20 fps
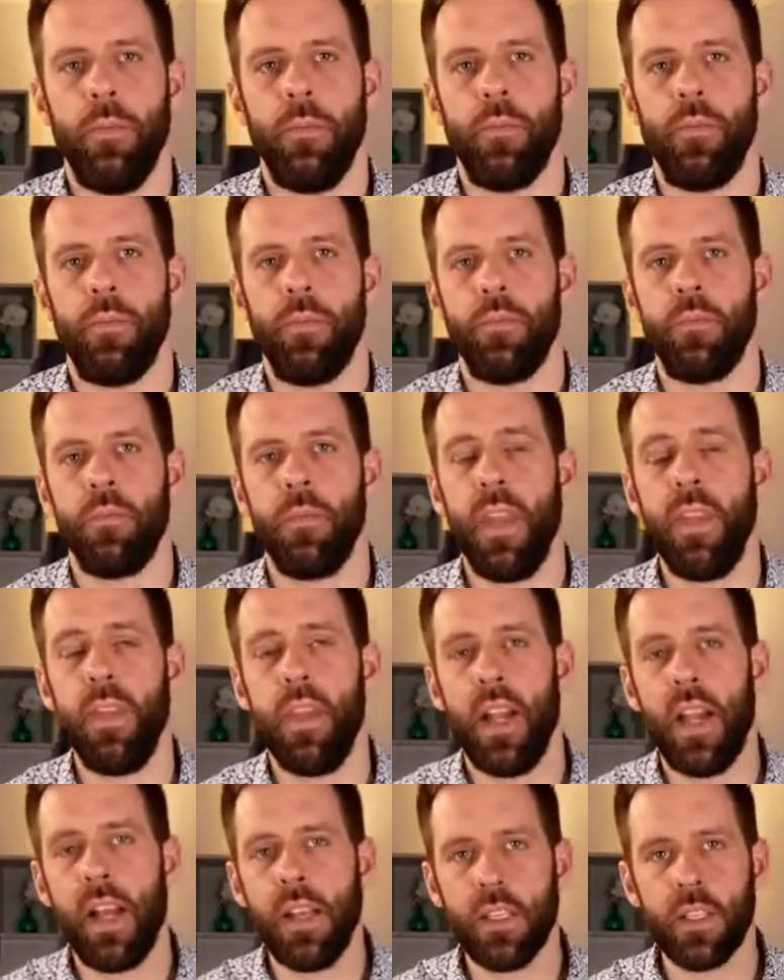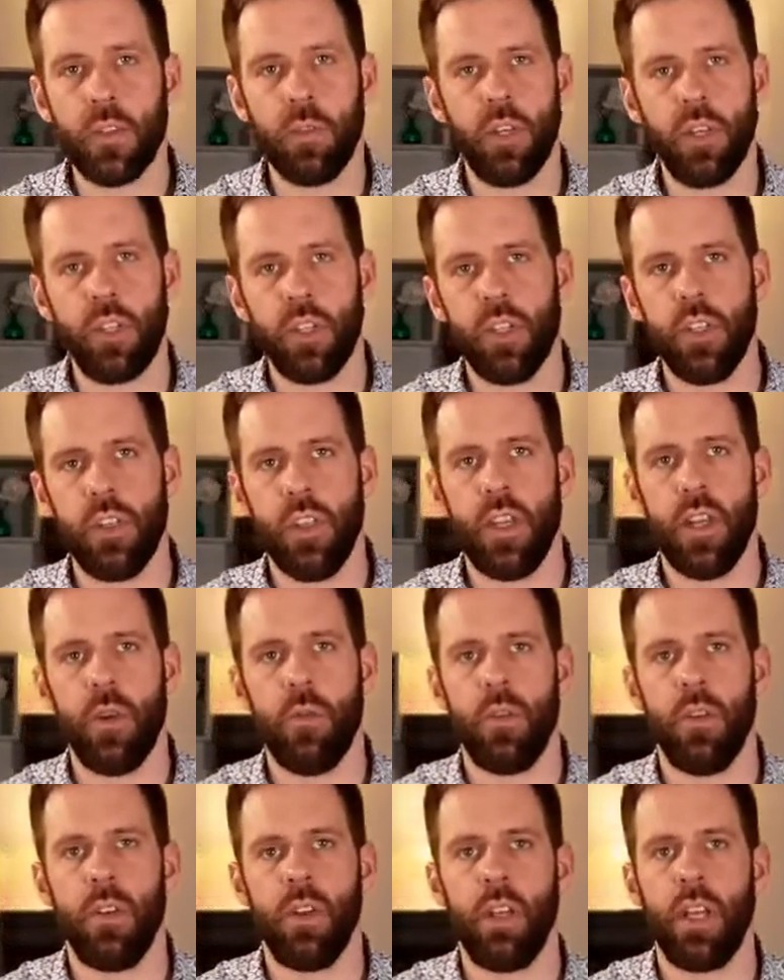And the last question that I
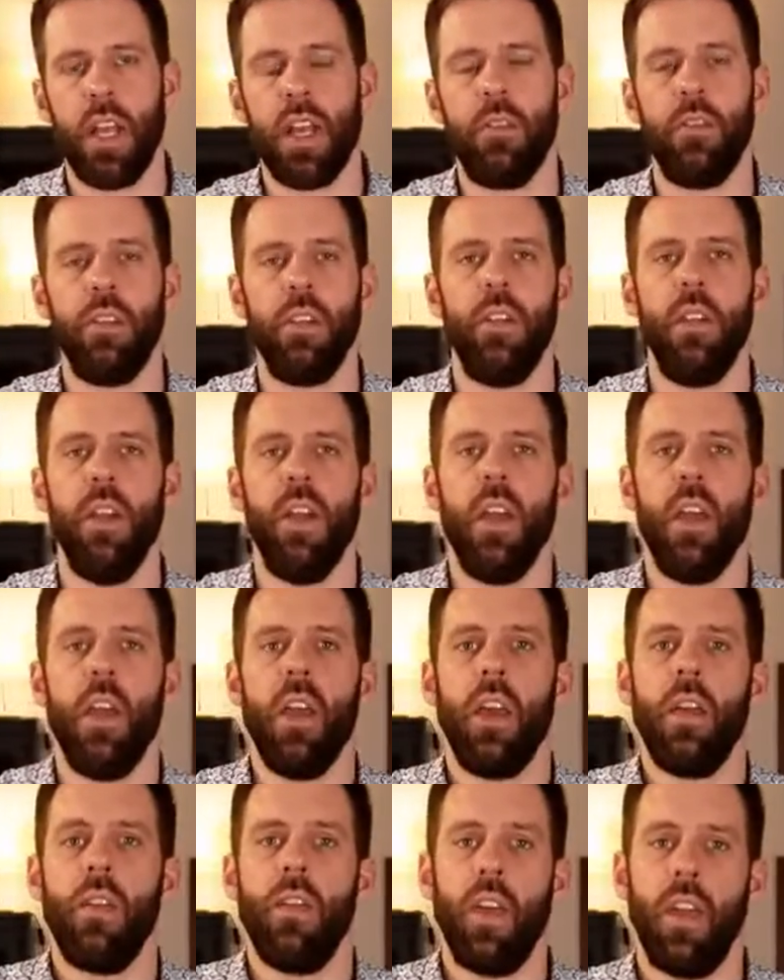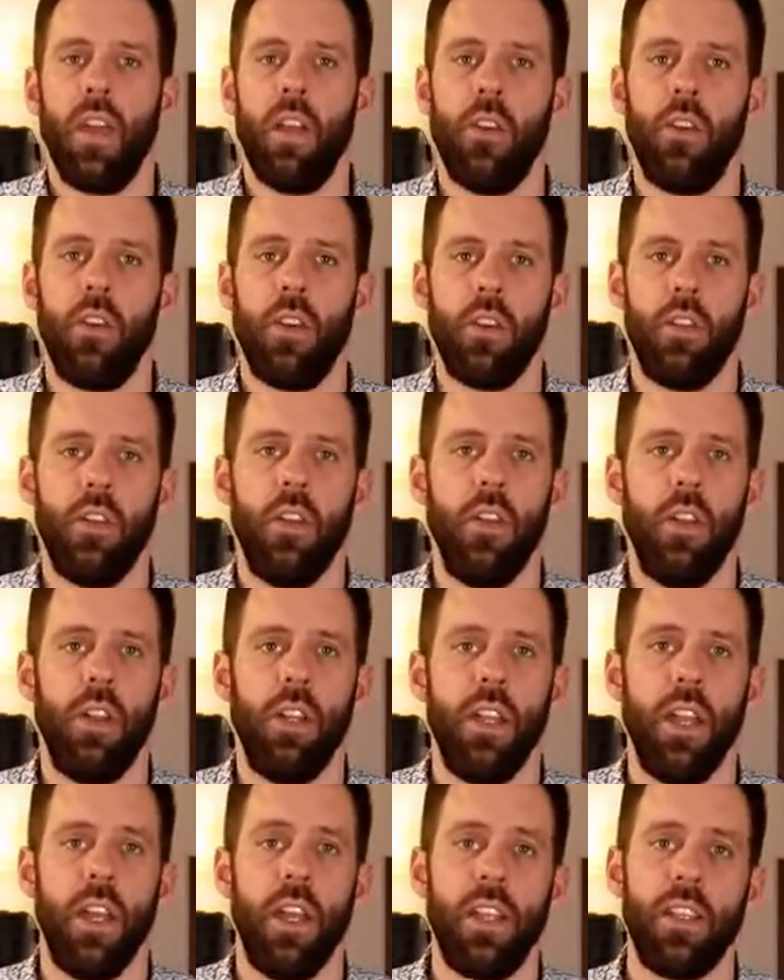want to cover that I got
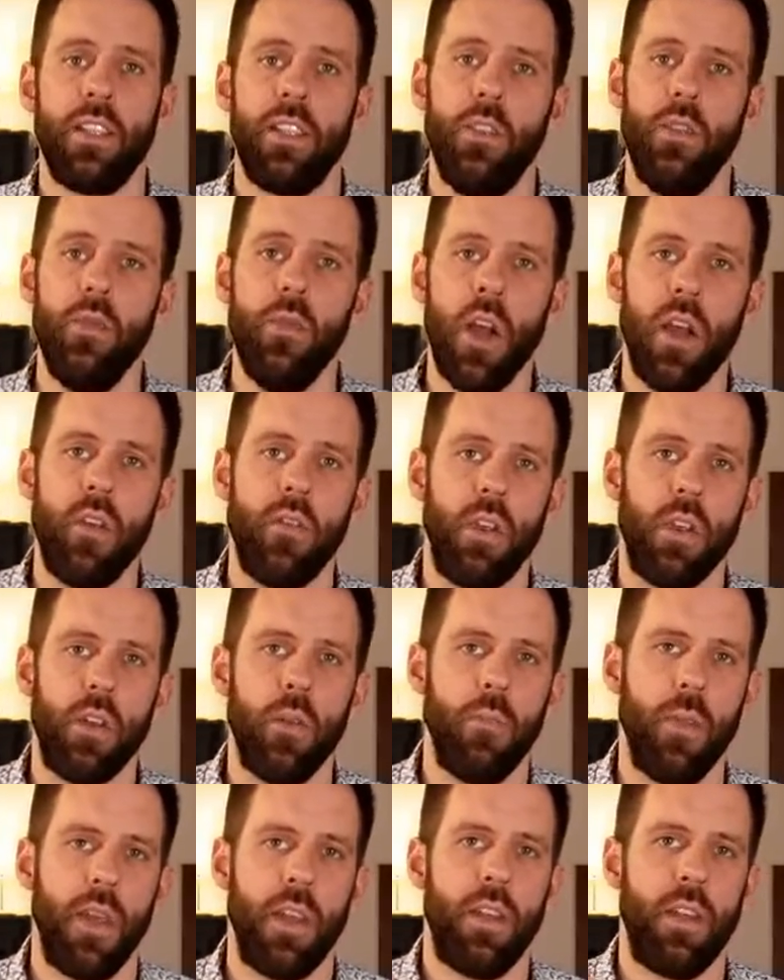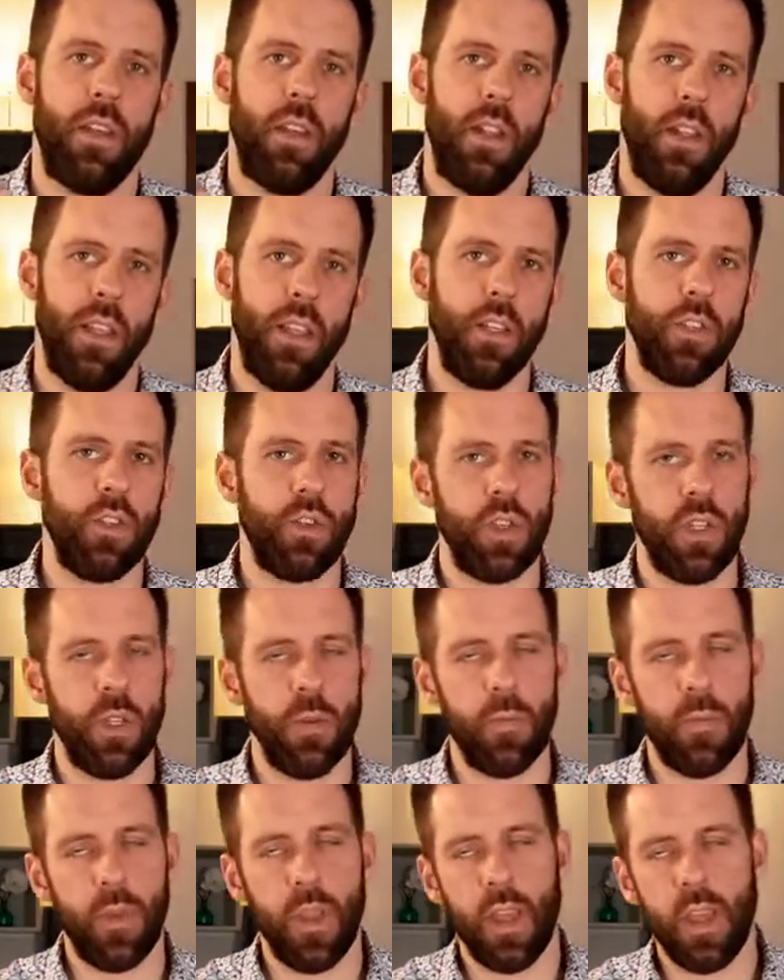earlier is, do I recommend Linktree?
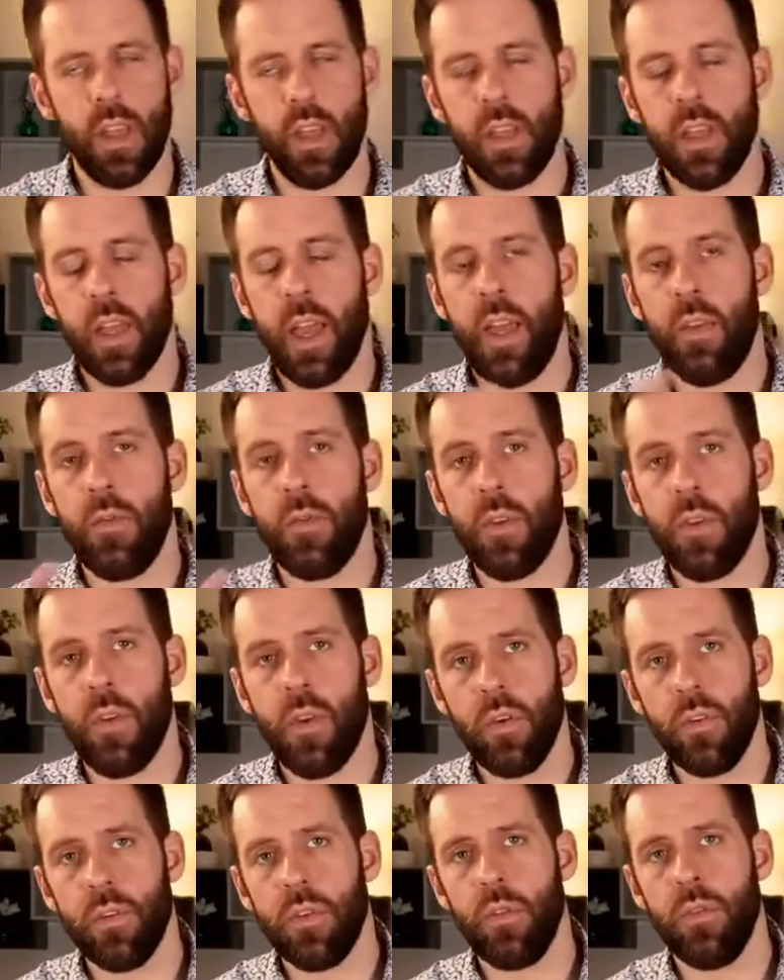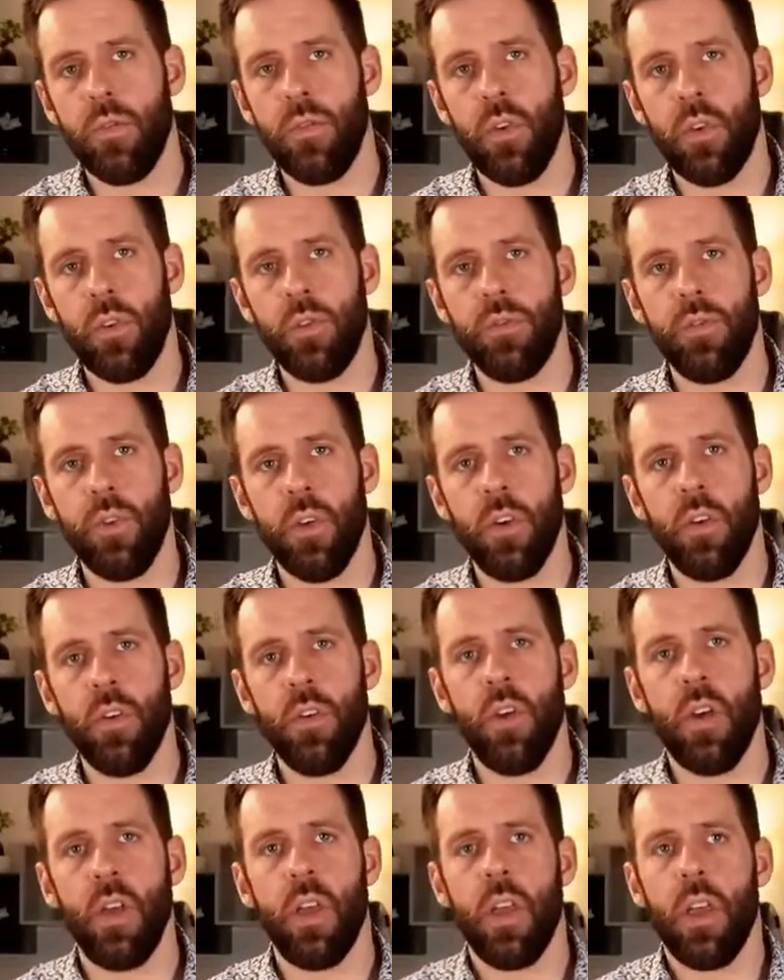And for those who don't
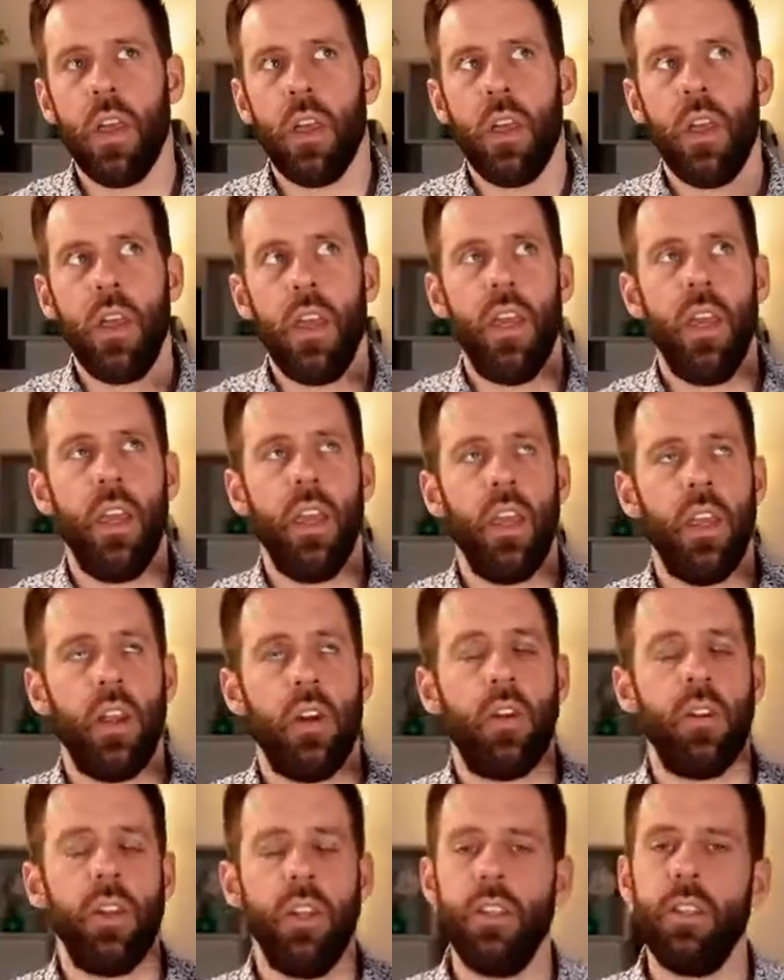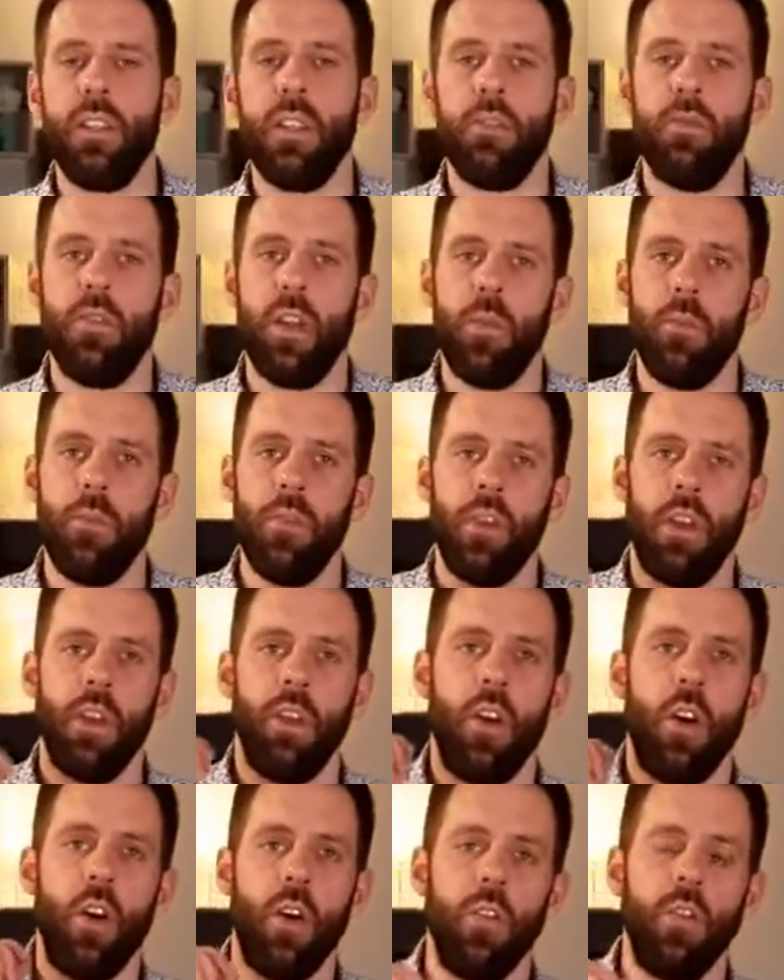know, on Instagram, you can
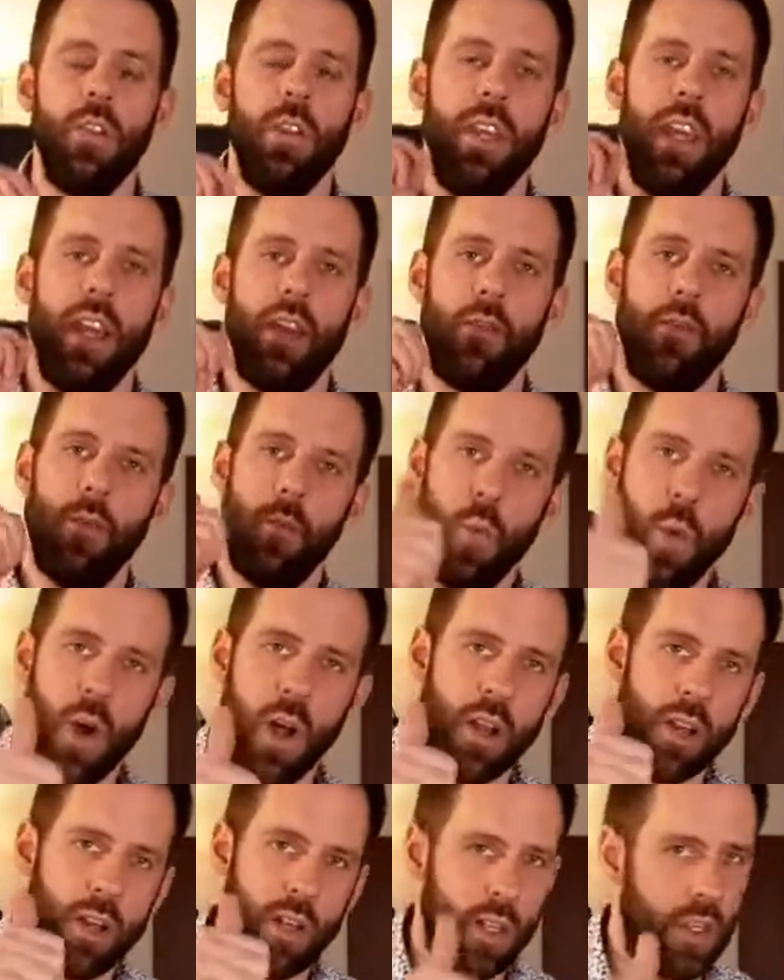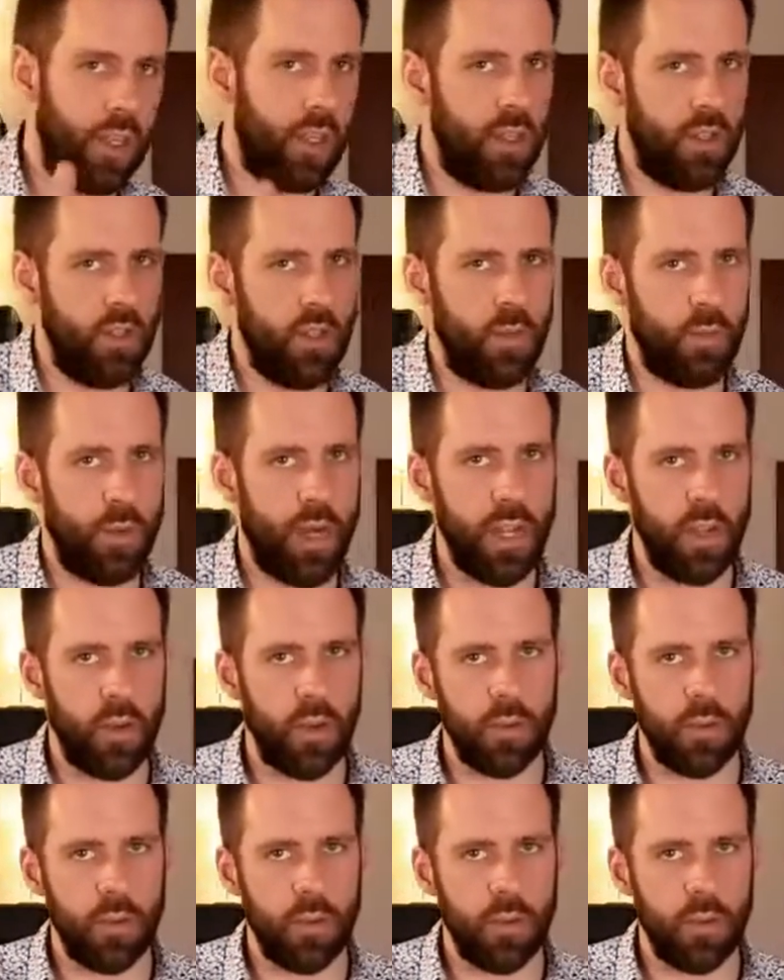only have one link in your bio.